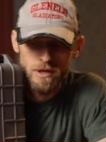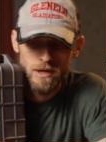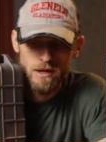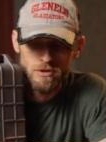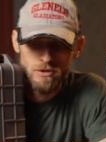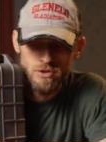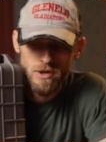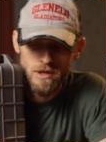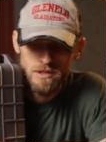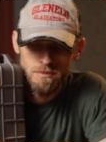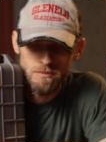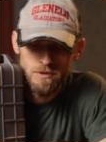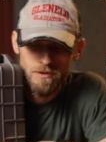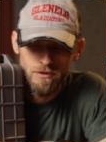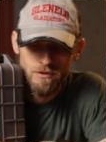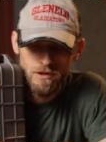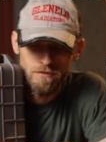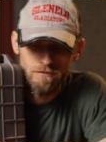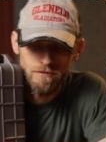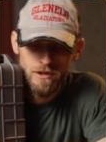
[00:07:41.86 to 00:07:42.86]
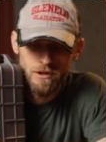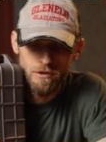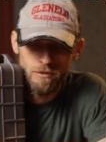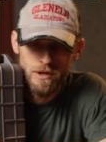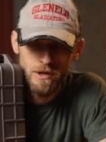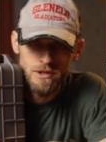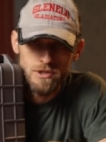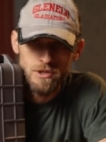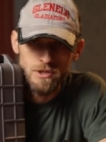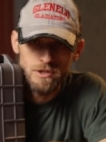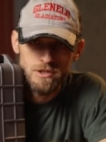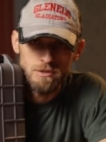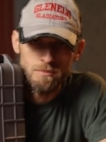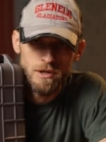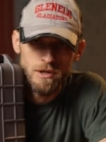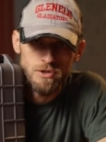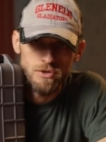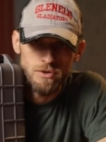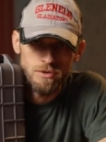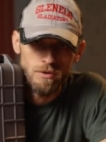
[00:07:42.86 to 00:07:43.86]
it out, try some different configurations to
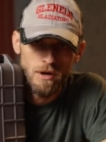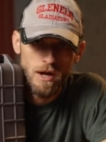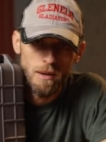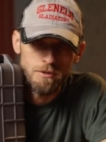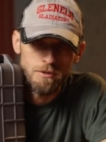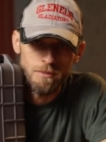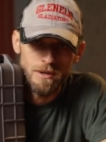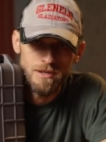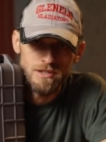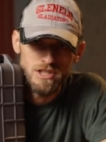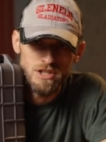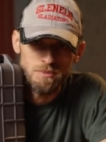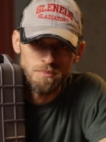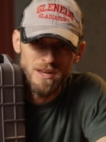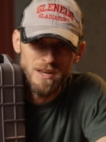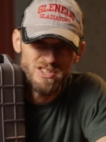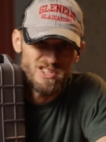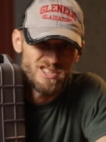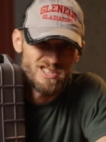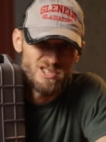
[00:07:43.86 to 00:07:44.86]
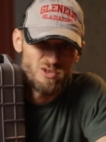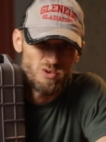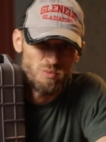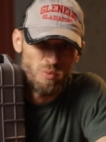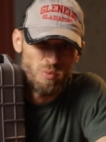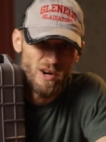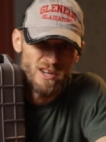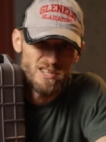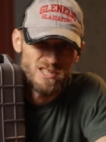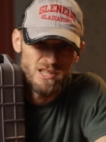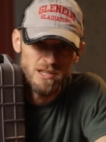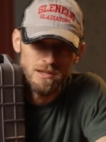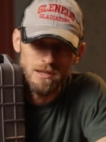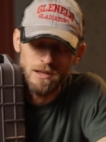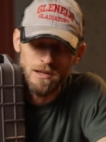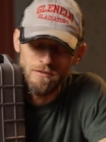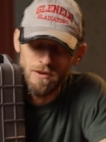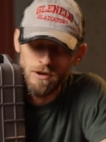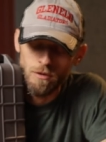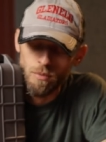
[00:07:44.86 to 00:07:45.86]
make sure you're optimizing space because these are pricey, they
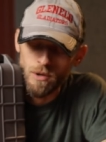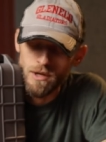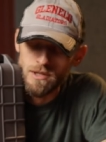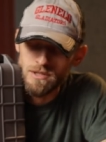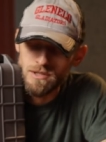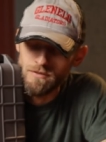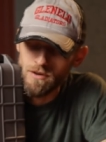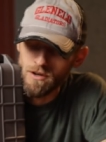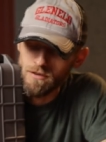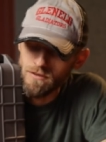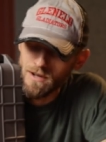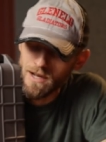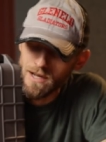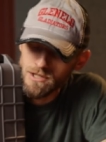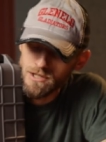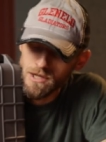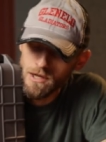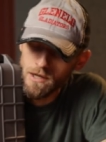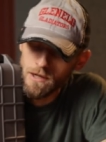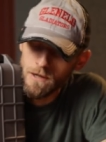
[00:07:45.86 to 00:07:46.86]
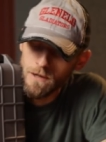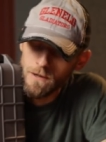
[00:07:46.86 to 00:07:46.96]
get very pricey very fast.